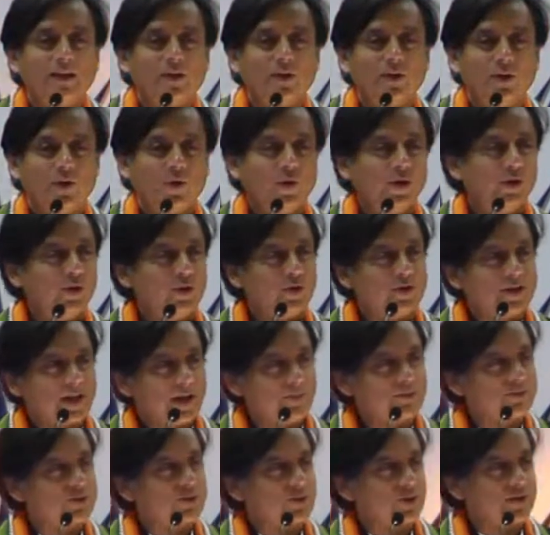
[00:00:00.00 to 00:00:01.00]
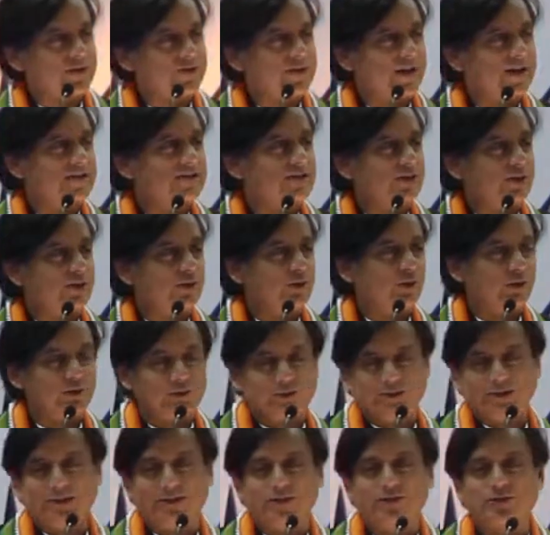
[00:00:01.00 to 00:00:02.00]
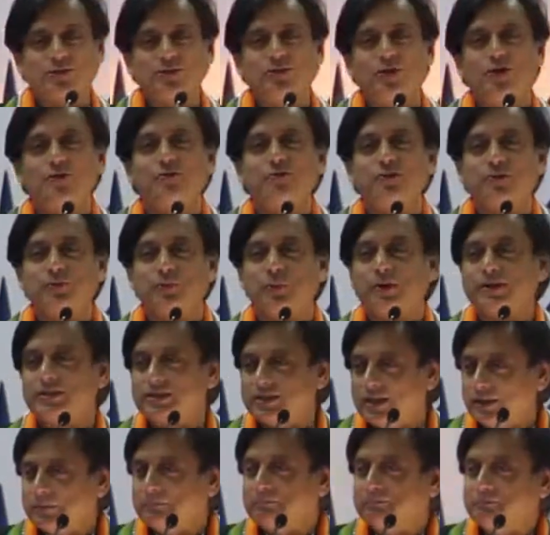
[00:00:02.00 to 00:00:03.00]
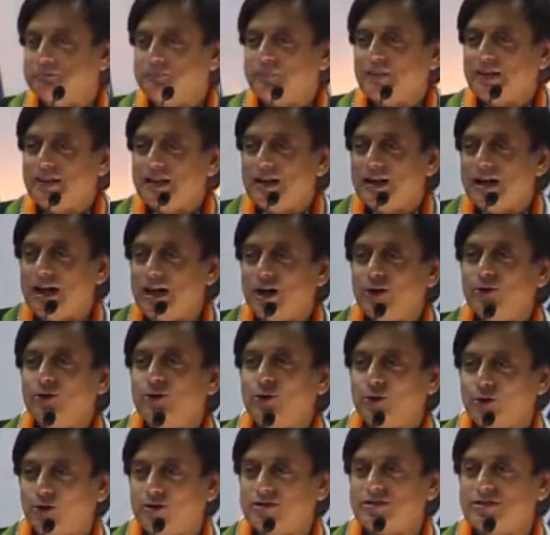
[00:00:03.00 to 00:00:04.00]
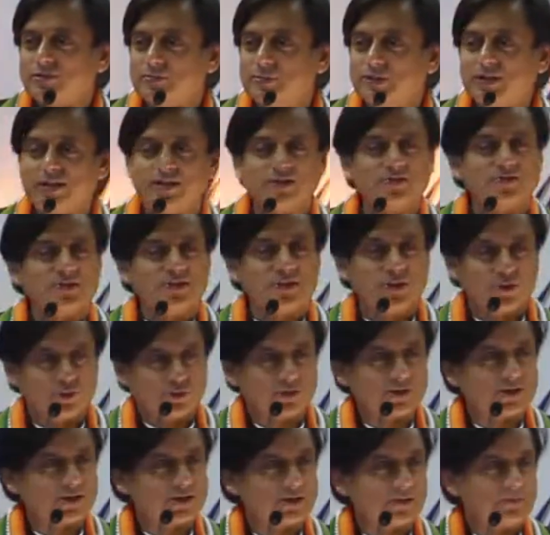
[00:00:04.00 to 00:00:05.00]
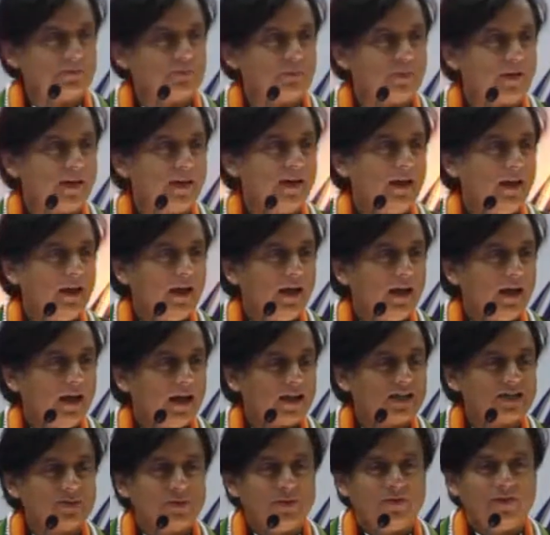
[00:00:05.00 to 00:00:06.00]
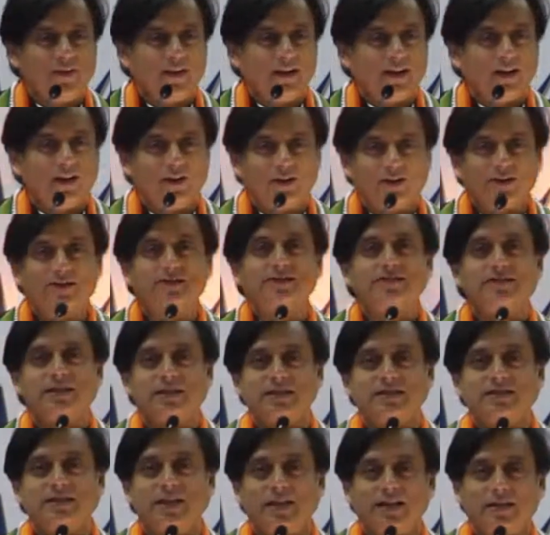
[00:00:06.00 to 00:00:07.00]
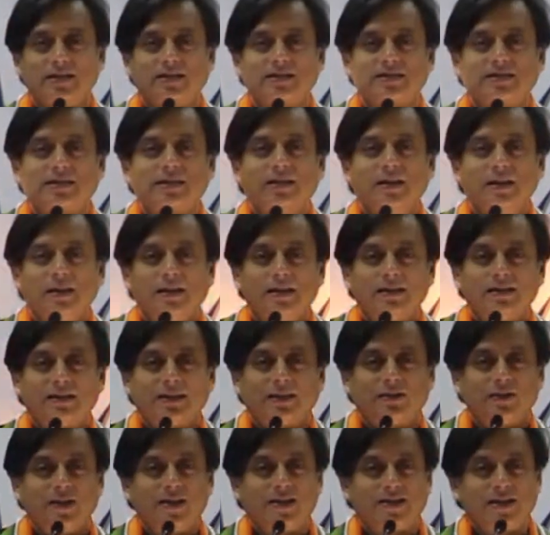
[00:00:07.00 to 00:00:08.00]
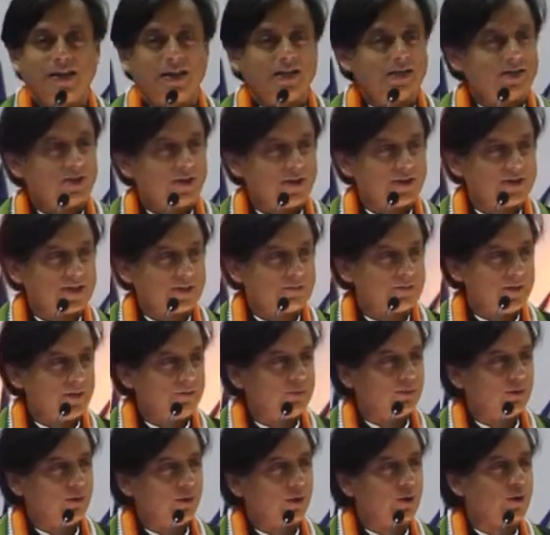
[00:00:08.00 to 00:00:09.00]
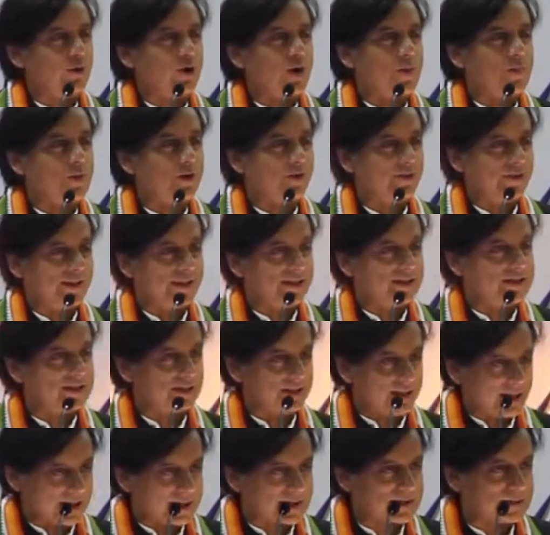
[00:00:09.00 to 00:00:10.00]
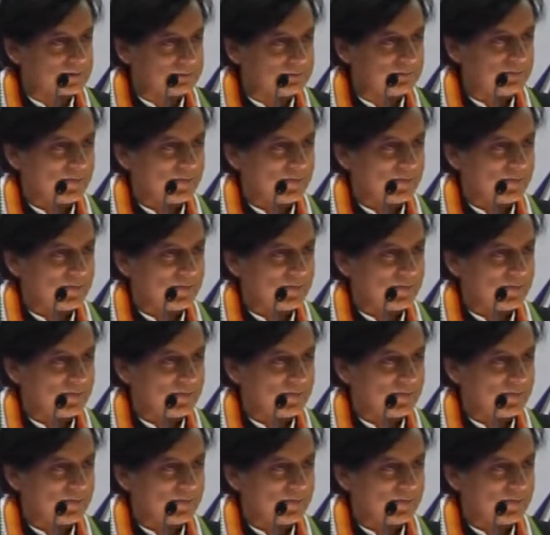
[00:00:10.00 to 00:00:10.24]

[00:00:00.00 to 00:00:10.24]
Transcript: You know, when you come to address a new audience, you often wonder how you're going to be introduced. And to be very honest, these days, the great danger is that people look you up on the internet.